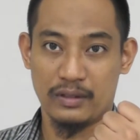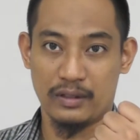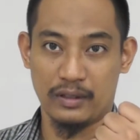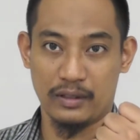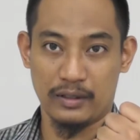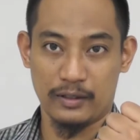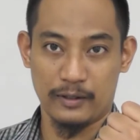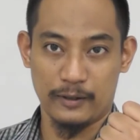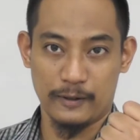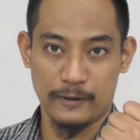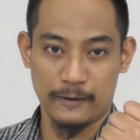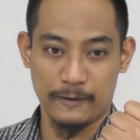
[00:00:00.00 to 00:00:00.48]

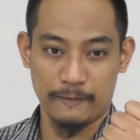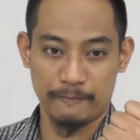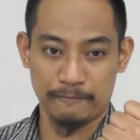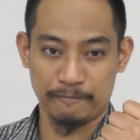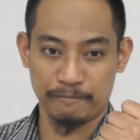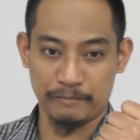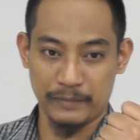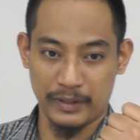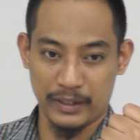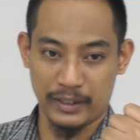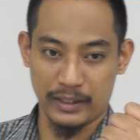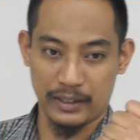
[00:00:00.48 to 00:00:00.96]

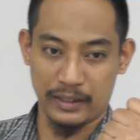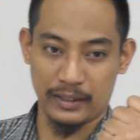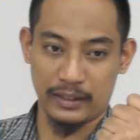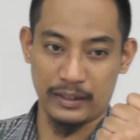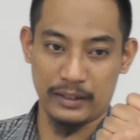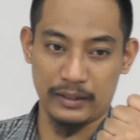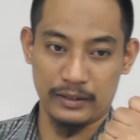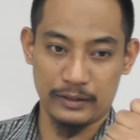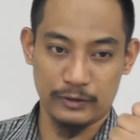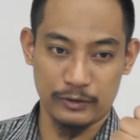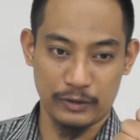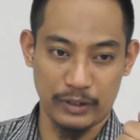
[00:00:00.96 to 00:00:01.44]

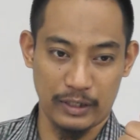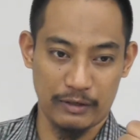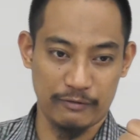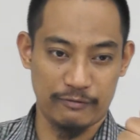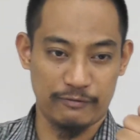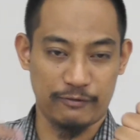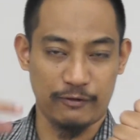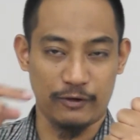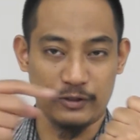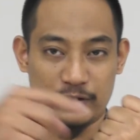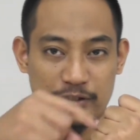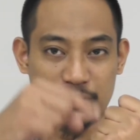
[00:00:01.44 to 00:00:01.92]
and you
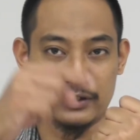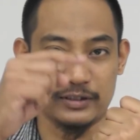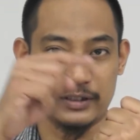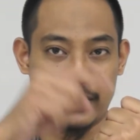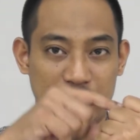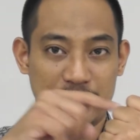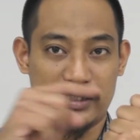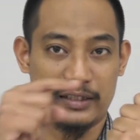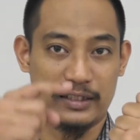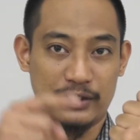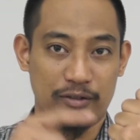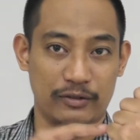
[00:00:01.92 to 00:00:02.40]
have forces
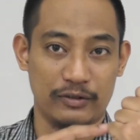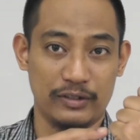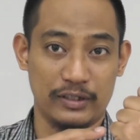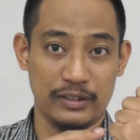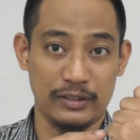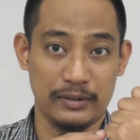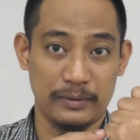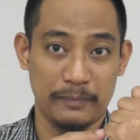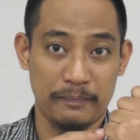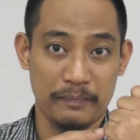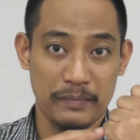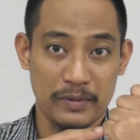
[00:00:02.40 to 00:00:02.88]
acting on
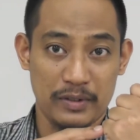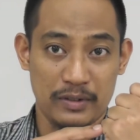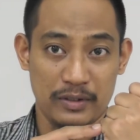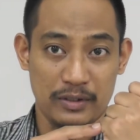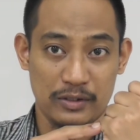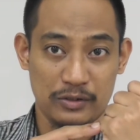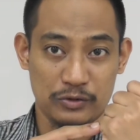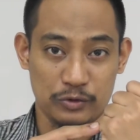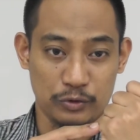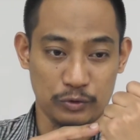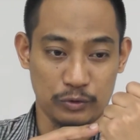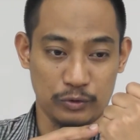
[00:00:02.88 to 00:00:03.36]
it,
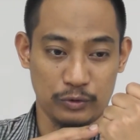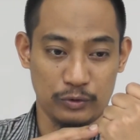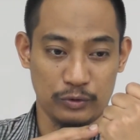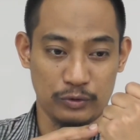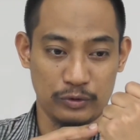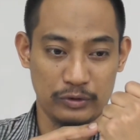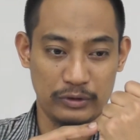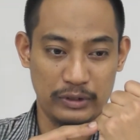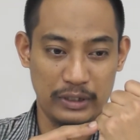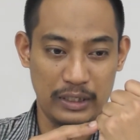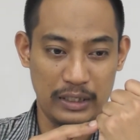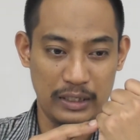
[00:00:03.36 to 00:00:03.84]

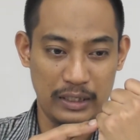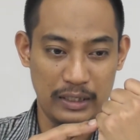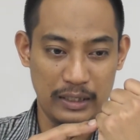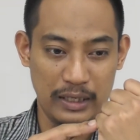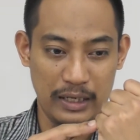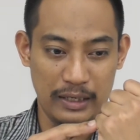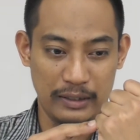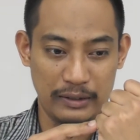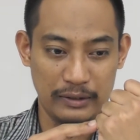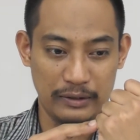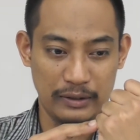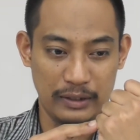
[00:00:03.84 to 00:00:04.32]
so
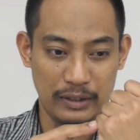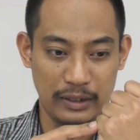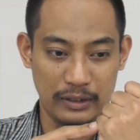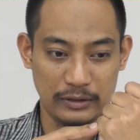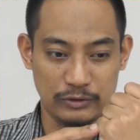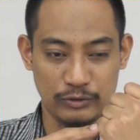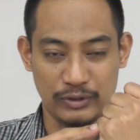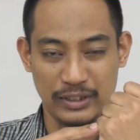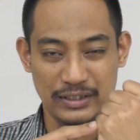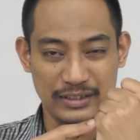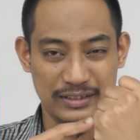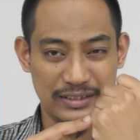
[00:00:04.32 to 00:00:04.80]

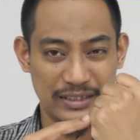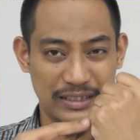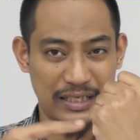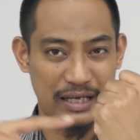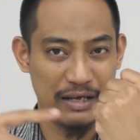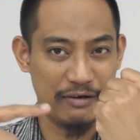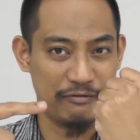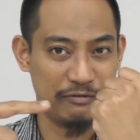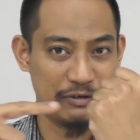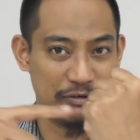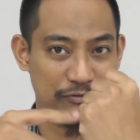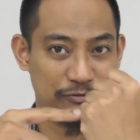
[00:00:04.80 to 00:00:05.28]
as you can see,
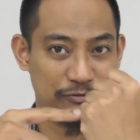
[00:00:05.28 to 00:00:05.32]
every